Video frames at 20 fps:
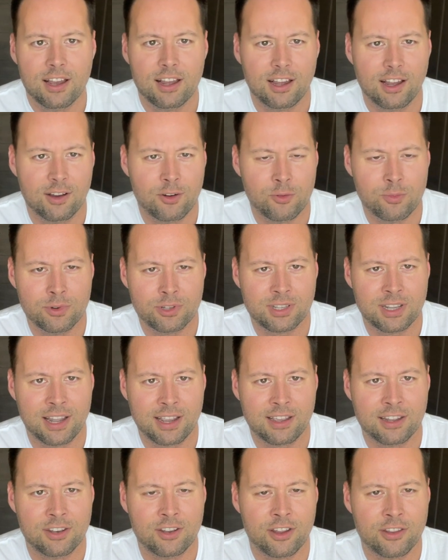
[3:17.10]
almost like
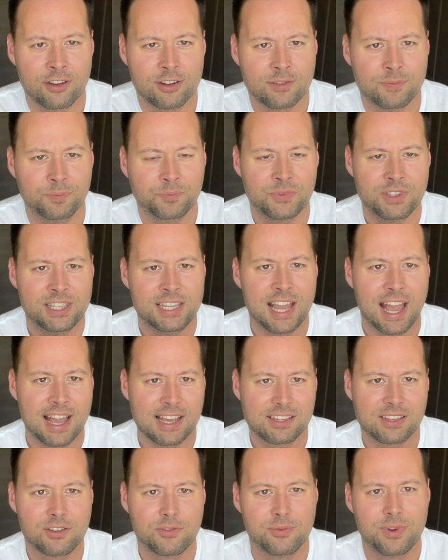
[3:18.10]
another
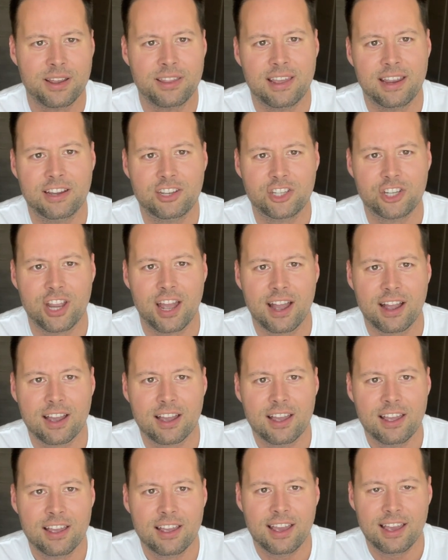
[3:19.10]
desk where they check
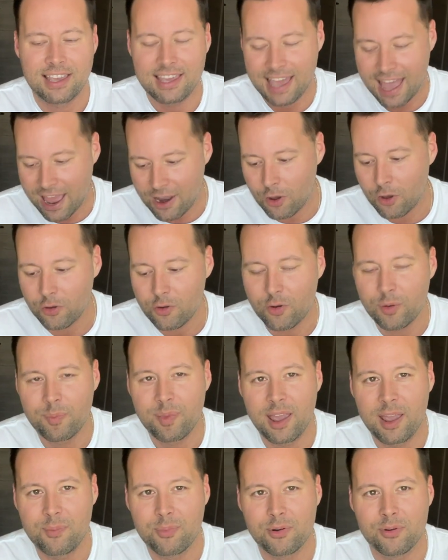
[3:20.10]
again all your
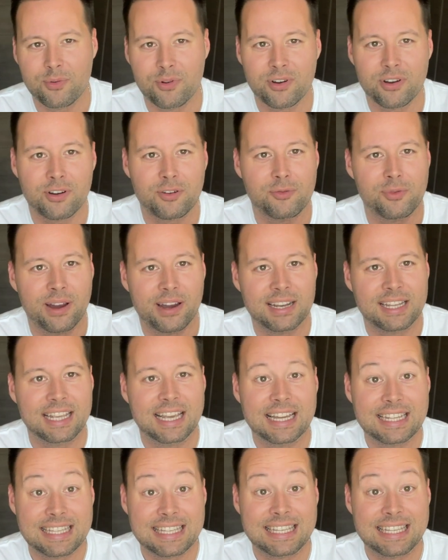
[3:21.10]
paperwork, where it
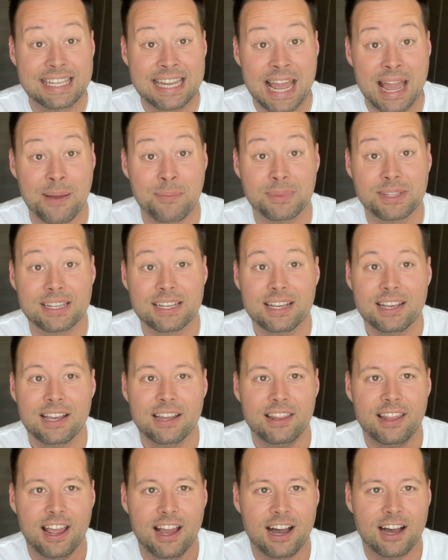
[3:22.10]
gets stamped.
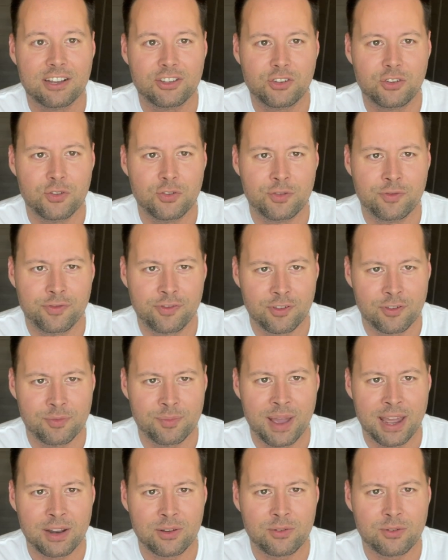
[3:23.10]
They ask you a few
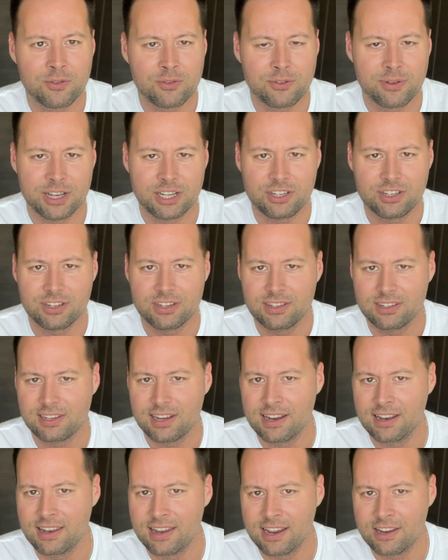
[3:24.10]
medical questions,
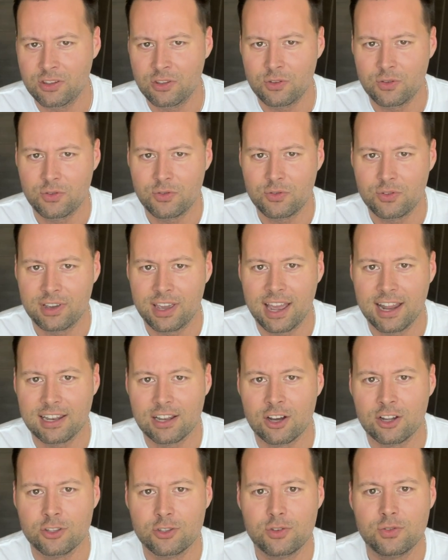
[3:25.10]
and then you get
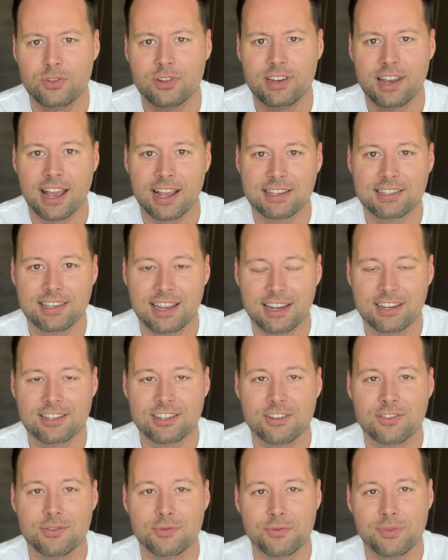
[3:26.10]
on to the next
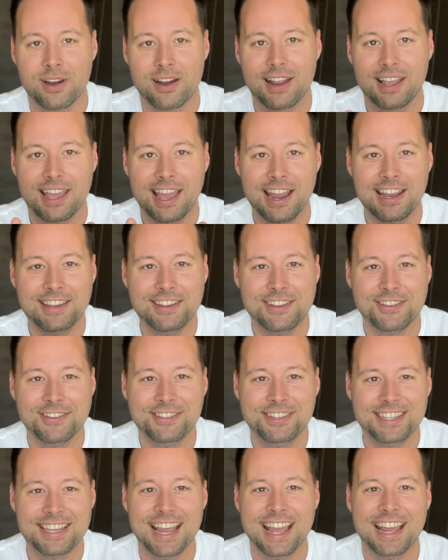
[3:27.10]
section where again you
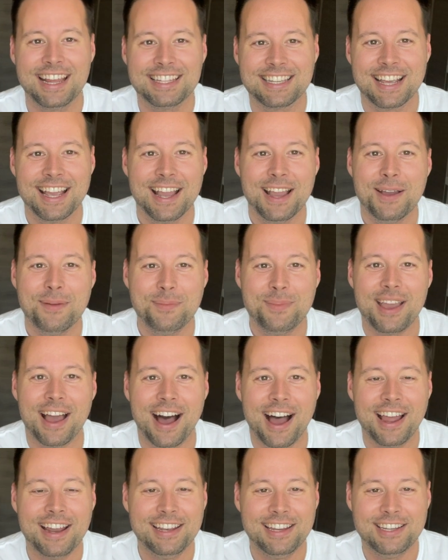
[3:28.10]
sit
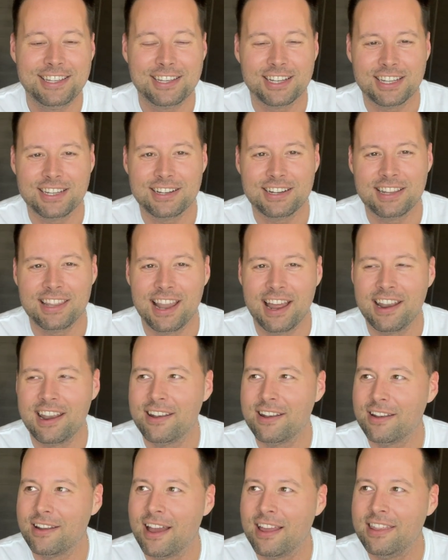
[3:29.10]
behind each other,
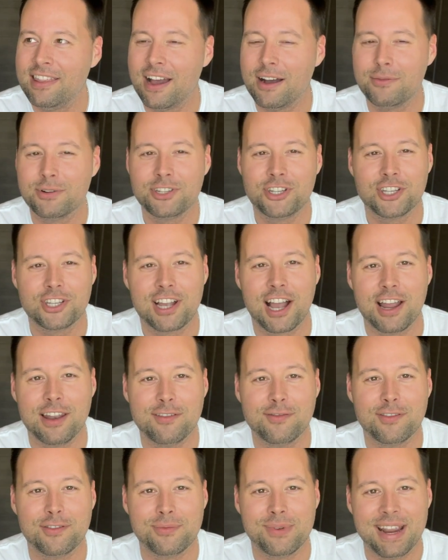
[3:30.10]
and that was just kind of
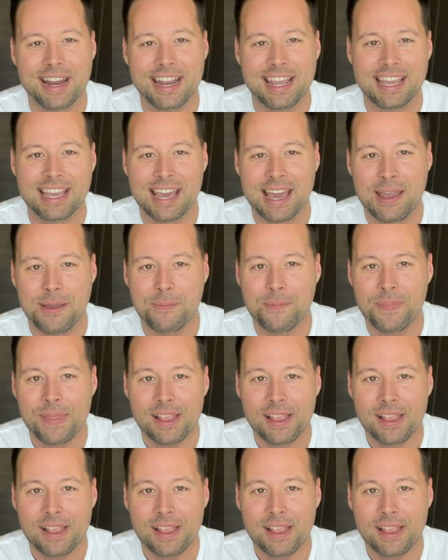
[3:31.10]
a waiting game.